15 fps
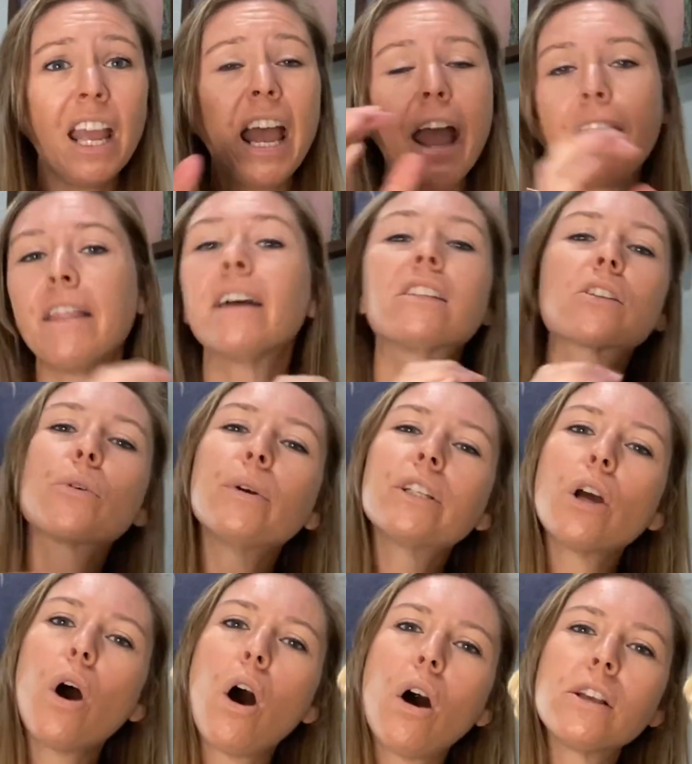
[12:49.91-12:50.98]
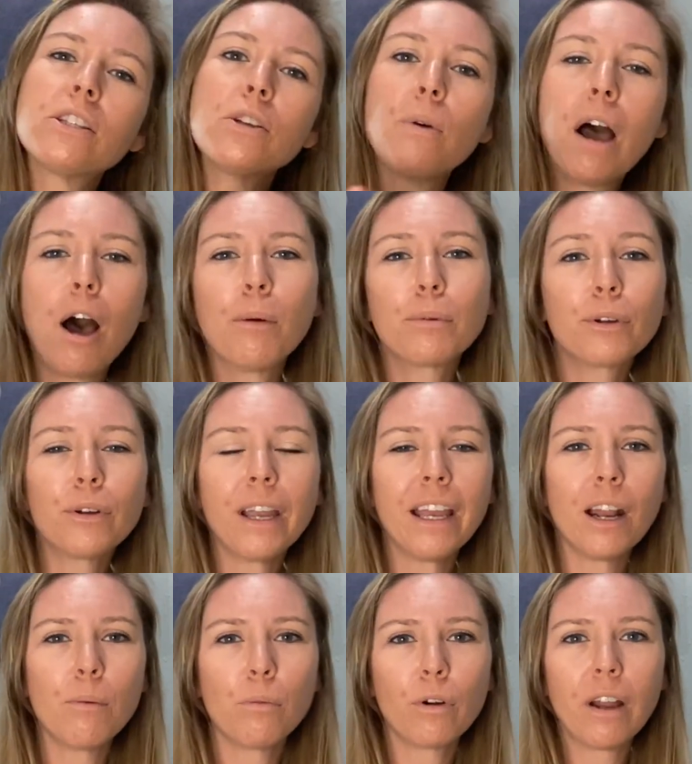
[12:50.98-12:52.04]
And that's going to also help create a
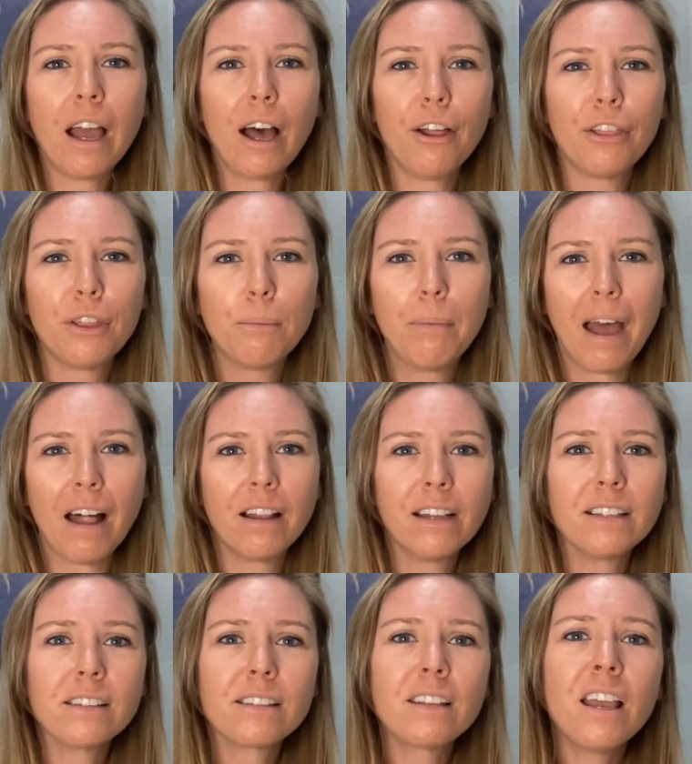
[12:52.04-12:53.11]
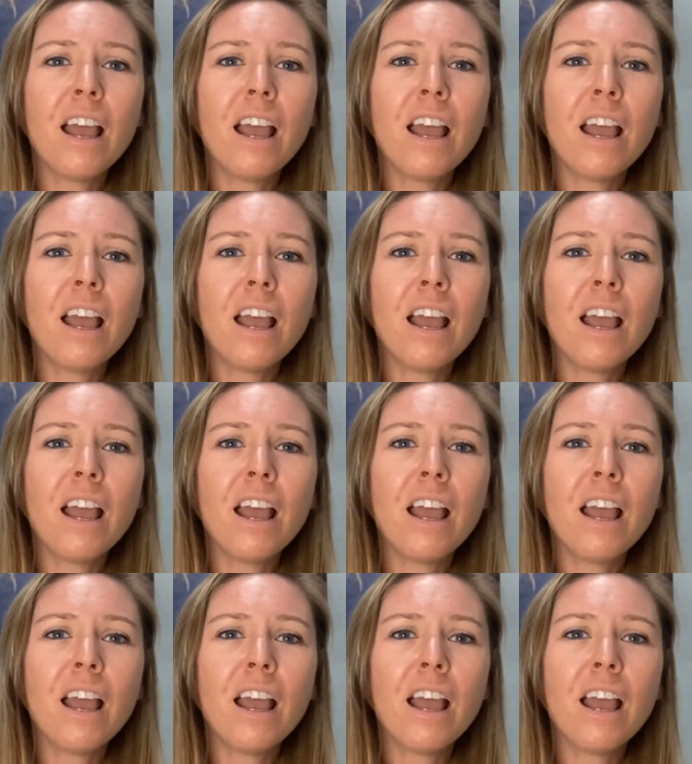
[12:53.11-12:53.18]
more healthy balance